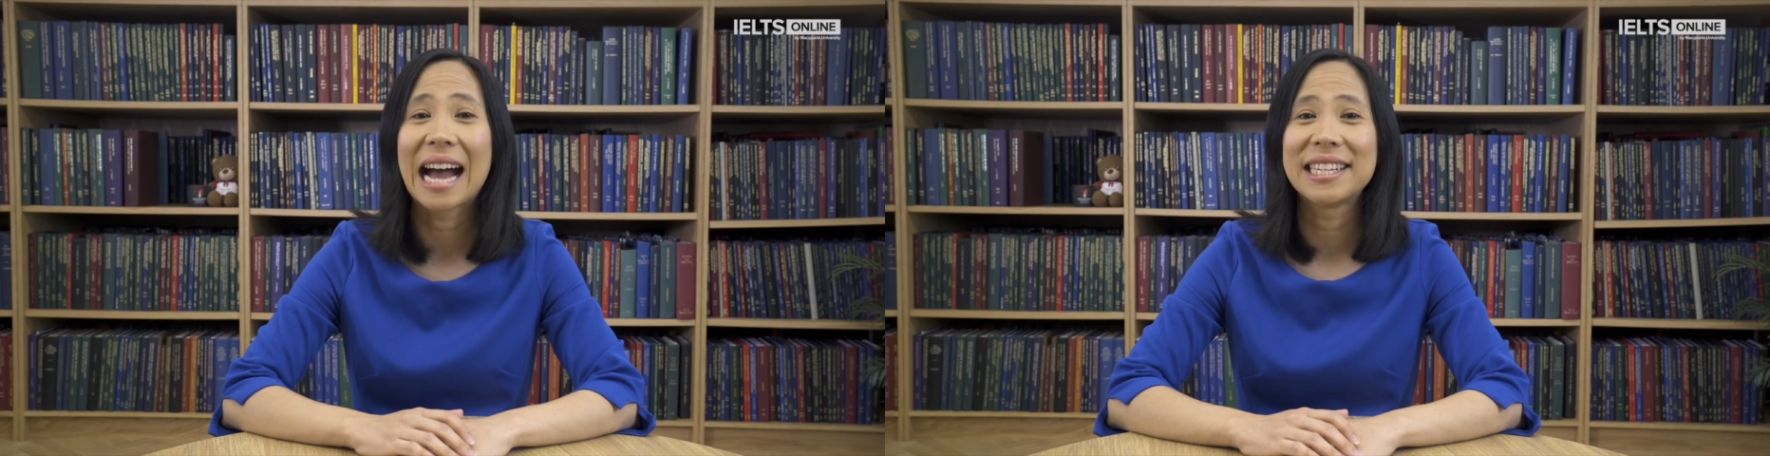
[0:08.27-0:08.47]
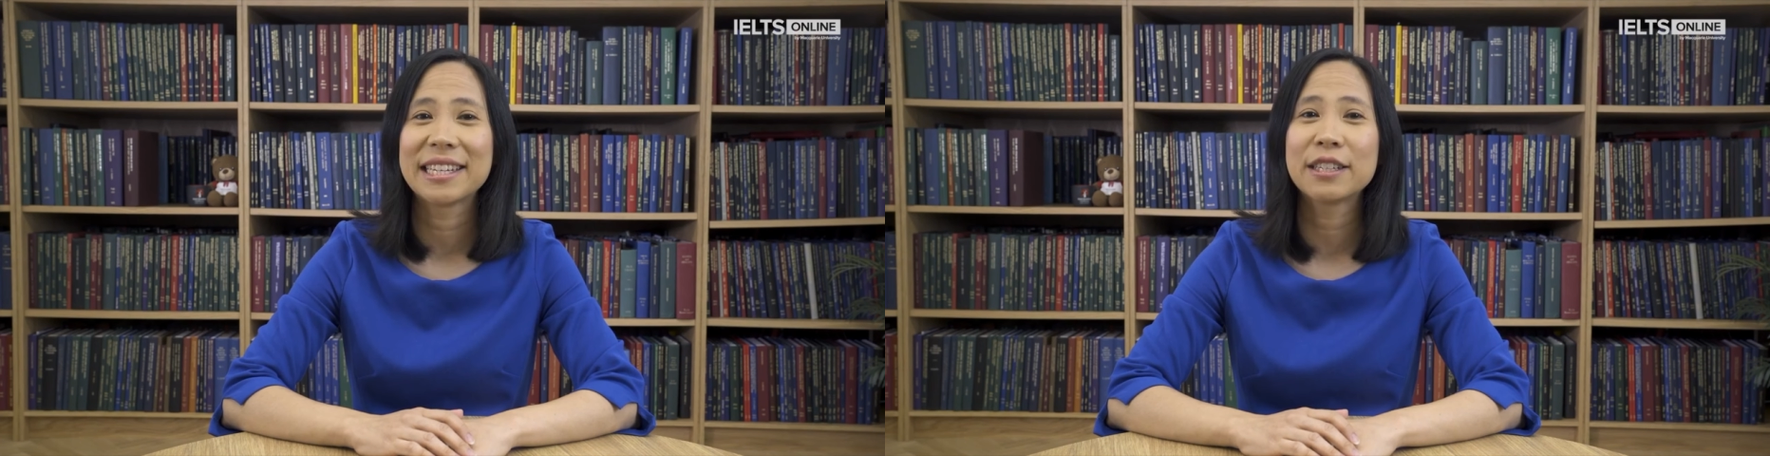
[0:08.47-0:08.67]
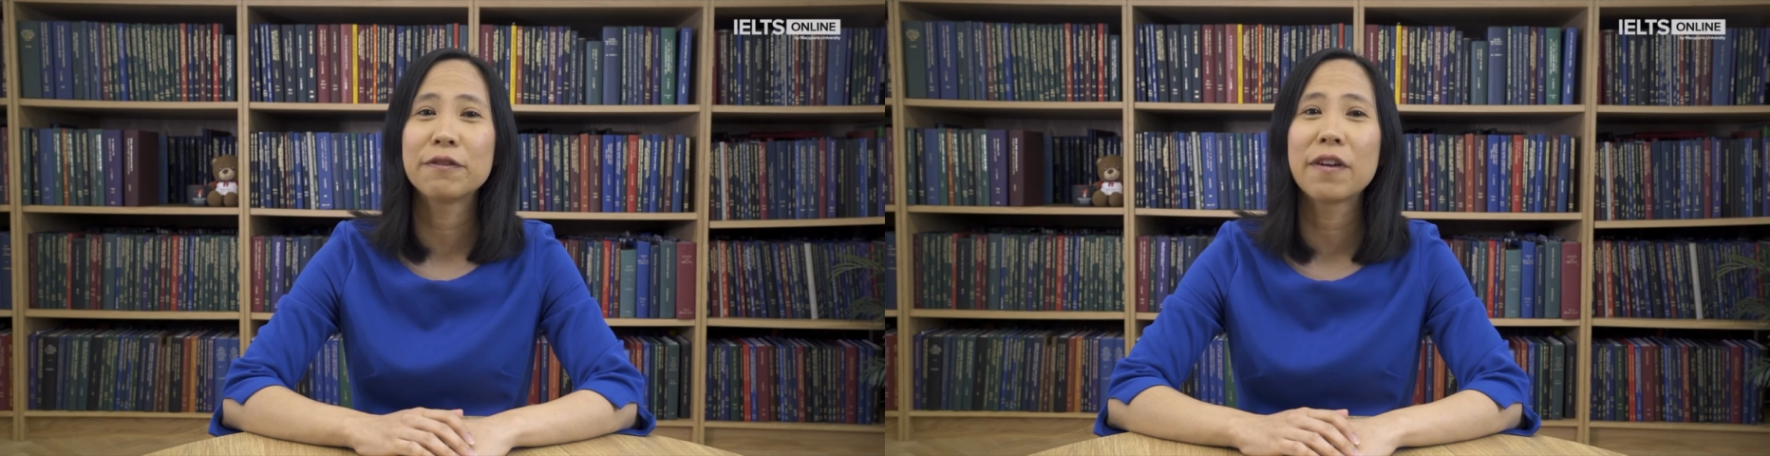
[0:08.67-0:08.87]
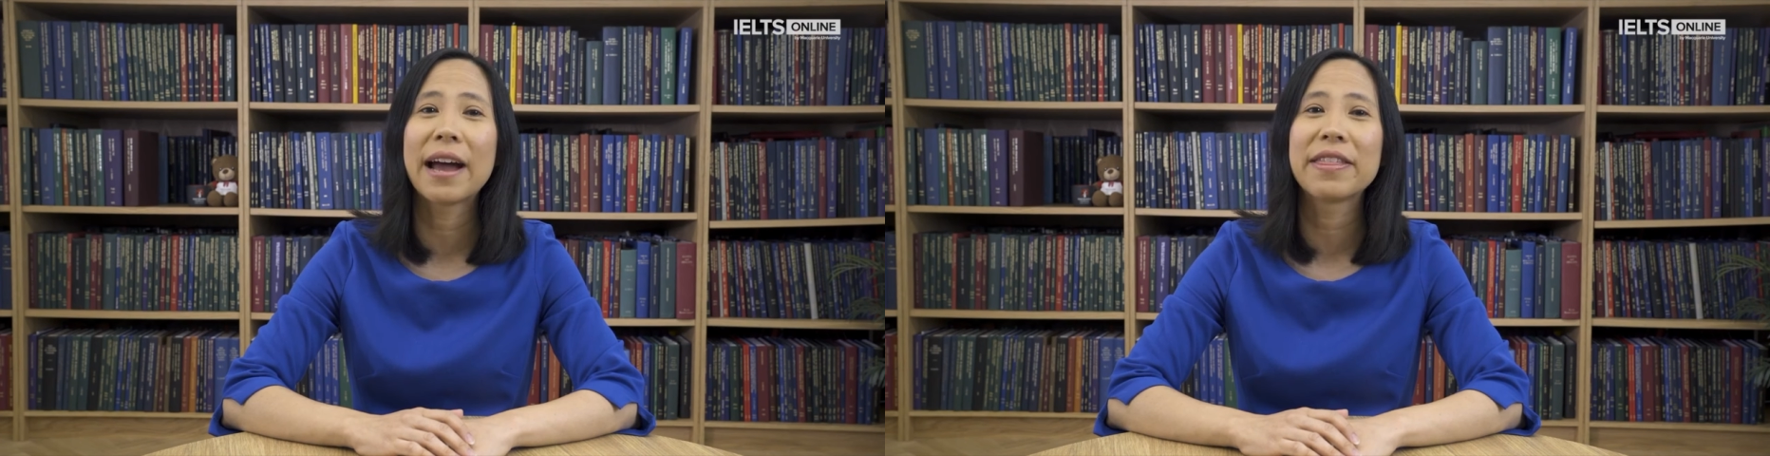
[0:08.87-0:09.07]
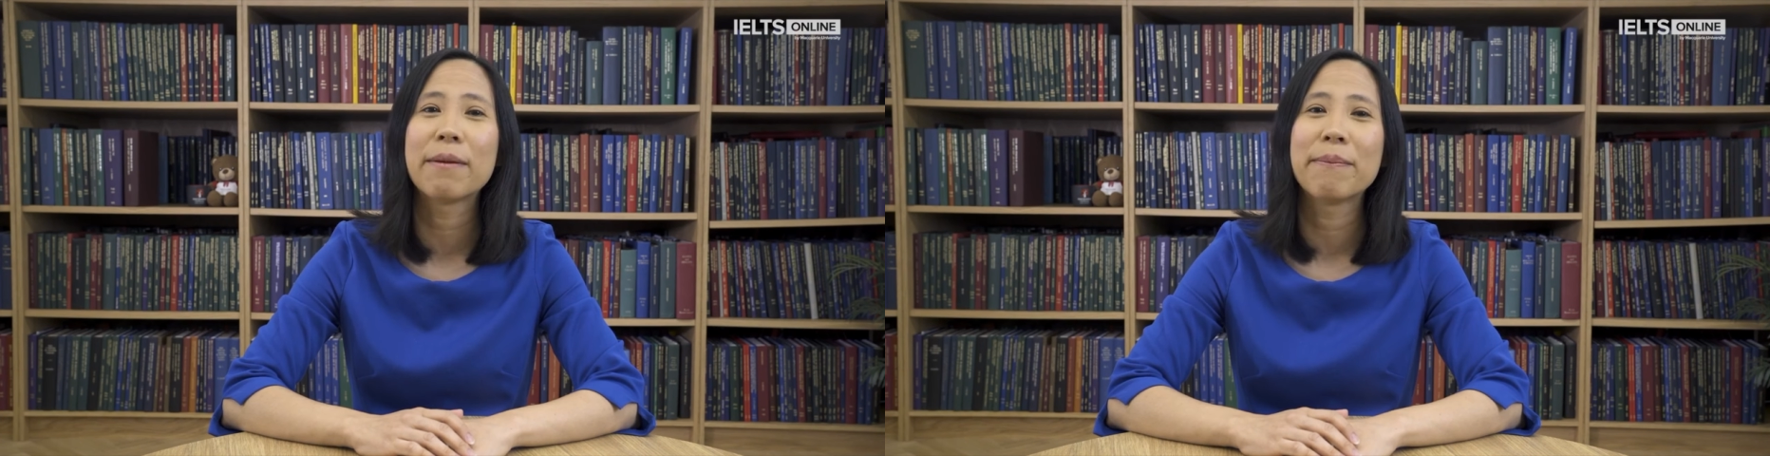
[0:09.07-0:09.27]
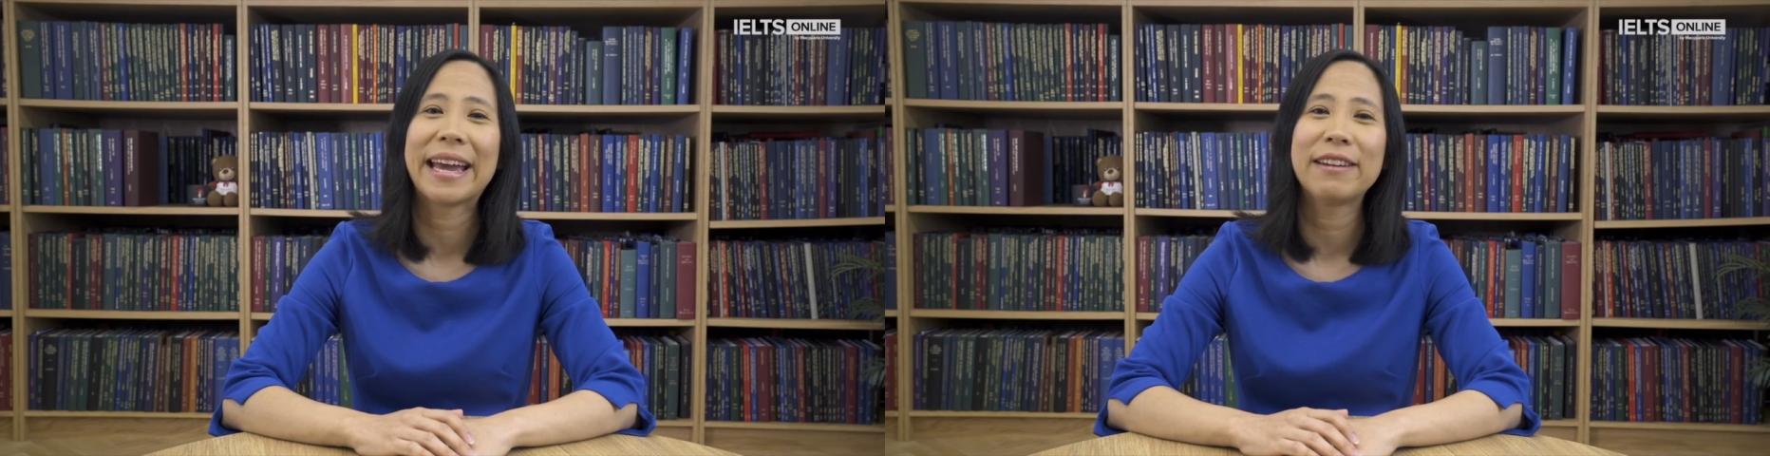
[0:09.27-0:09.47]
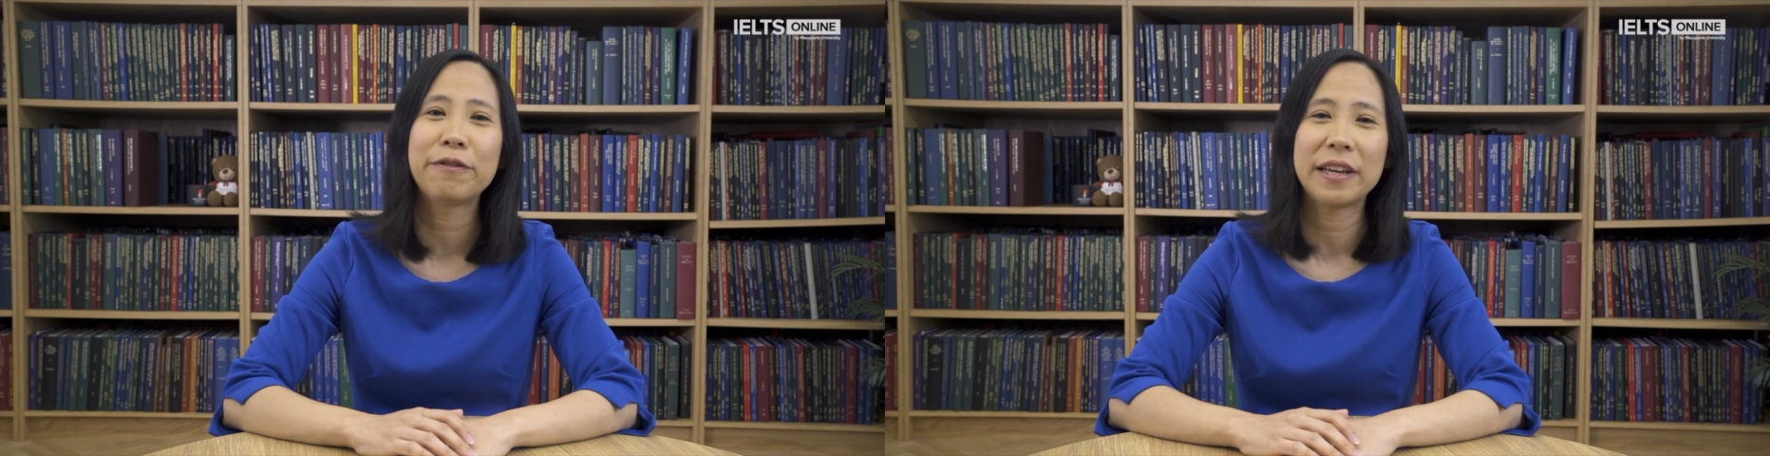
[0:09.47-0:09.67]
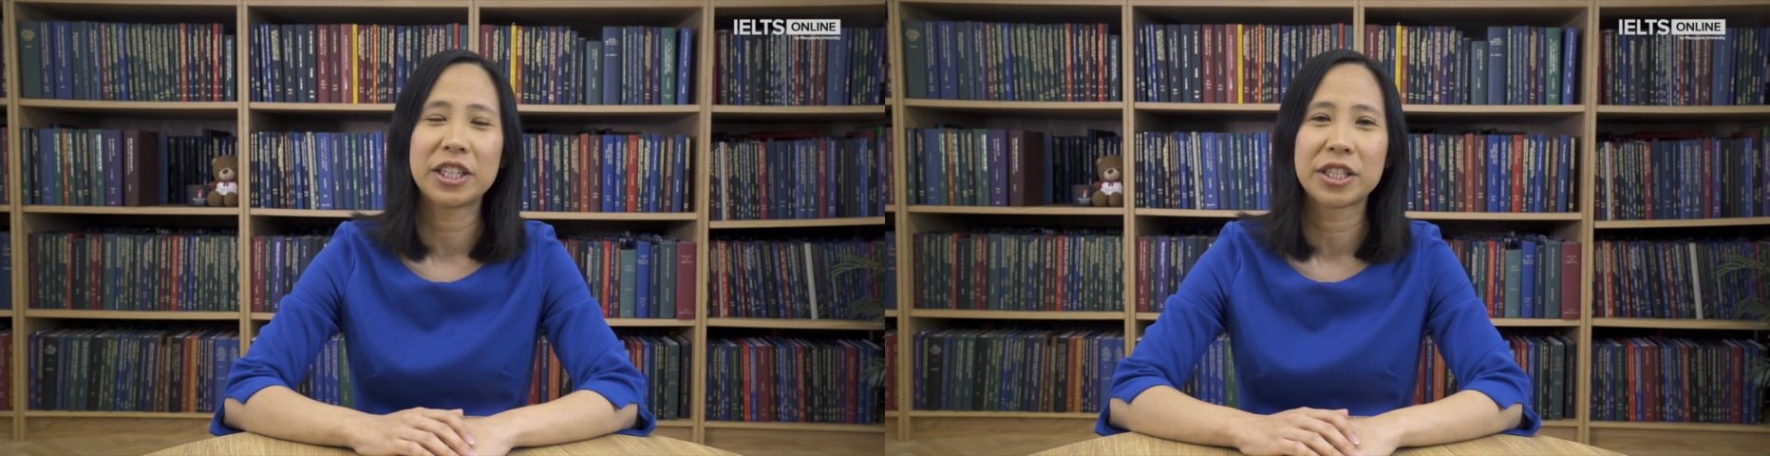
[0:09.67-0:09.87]
identify their main
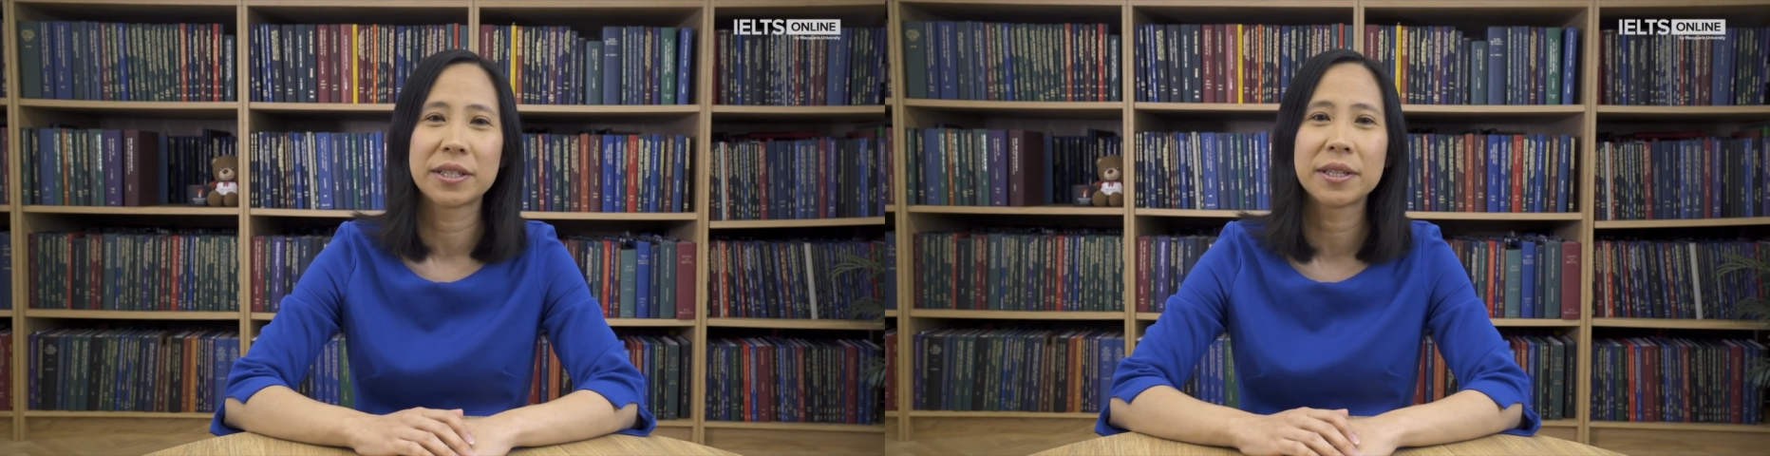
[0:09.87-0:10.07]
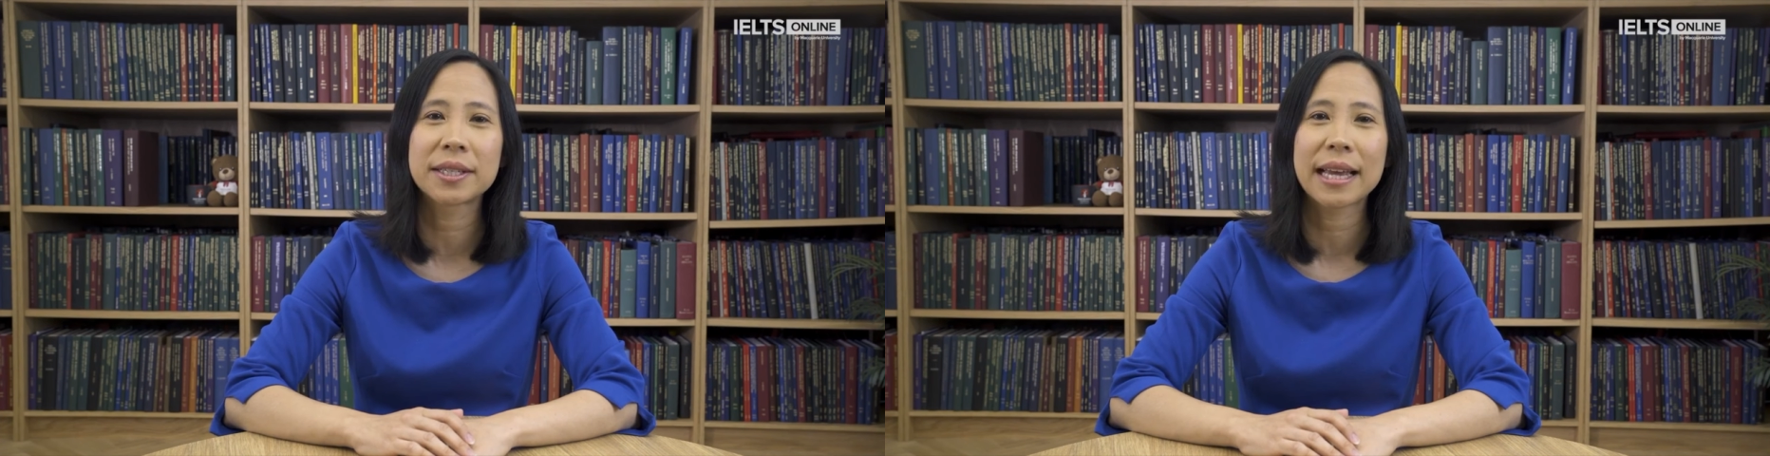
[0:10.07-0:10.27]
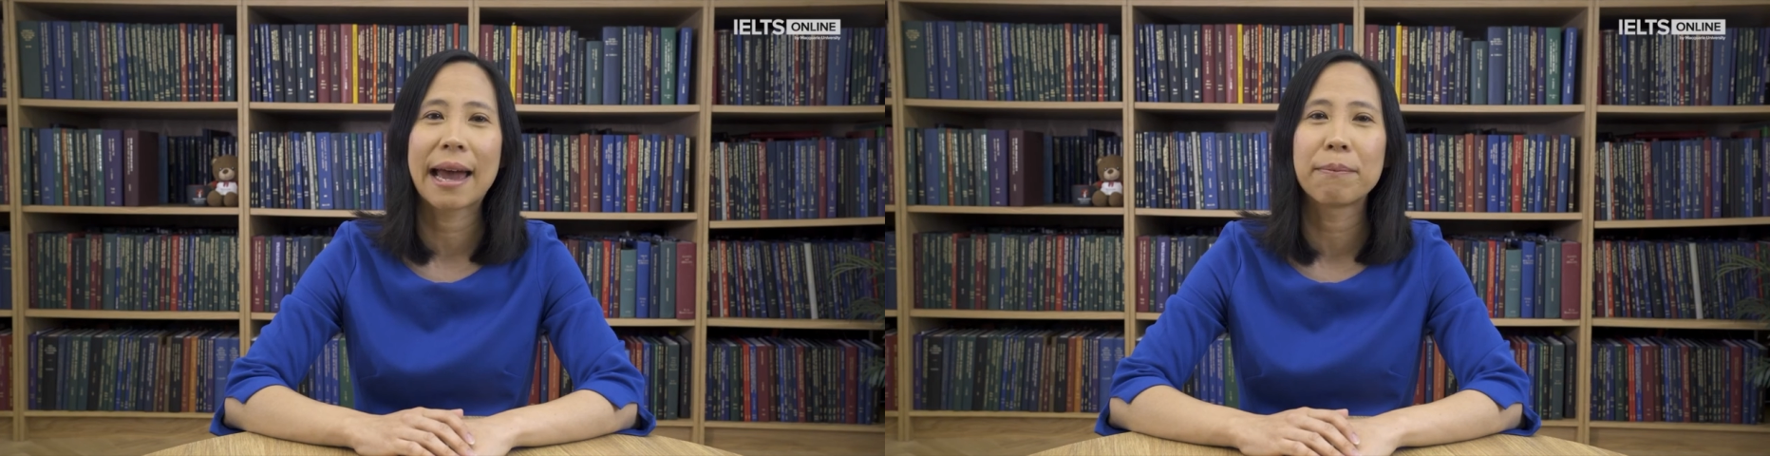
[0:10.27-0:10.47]
features,